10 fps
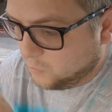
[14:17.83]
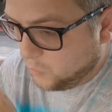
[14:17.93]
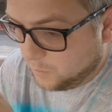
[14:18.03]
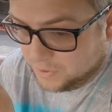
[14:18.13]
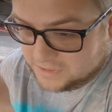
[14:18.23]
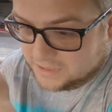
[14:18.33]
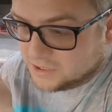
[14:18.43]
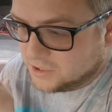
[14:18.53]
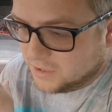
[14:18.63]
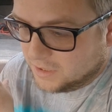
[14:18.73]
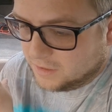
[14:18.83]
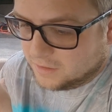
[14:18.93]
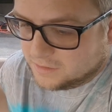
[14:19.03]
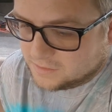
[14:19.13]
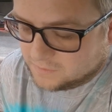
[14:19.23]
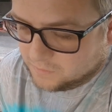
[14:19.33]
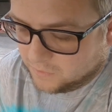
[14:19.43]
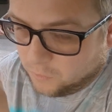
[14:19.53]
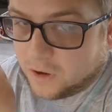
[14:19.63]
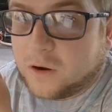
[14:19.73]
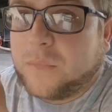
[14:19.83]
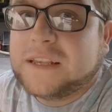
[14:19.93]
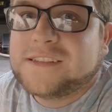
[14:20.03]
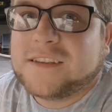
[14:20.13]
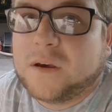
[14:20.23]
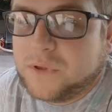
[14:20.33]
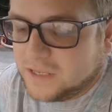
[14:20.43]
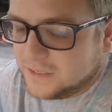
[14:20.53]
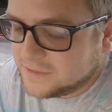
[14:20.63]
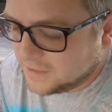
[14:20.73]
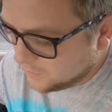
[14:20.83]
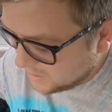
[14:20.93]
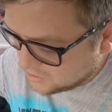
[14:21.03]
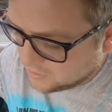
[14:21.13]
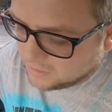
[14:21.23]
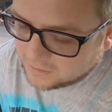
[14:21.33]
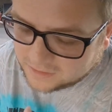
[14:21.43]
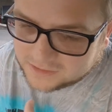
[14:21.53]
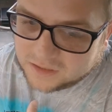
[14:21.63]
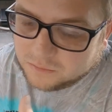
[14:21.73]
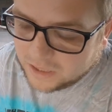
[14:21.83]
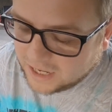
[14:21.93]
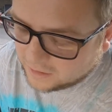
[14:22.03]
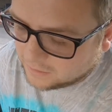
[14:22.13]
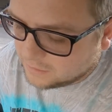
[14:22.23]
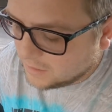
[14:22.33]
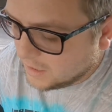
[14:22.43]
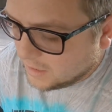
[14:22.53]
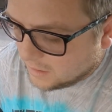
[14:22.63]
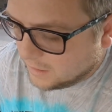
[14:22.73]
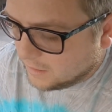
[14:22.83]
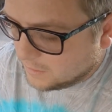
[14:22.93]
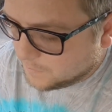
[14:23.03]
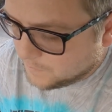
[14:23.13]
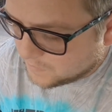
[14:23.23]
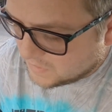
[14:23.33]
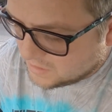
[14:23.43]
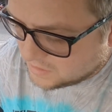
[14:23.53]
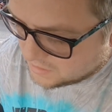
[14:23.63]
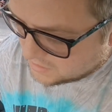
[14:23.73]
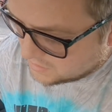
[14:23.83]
what positioning is, where my sub is in my trunk, does it matter? This is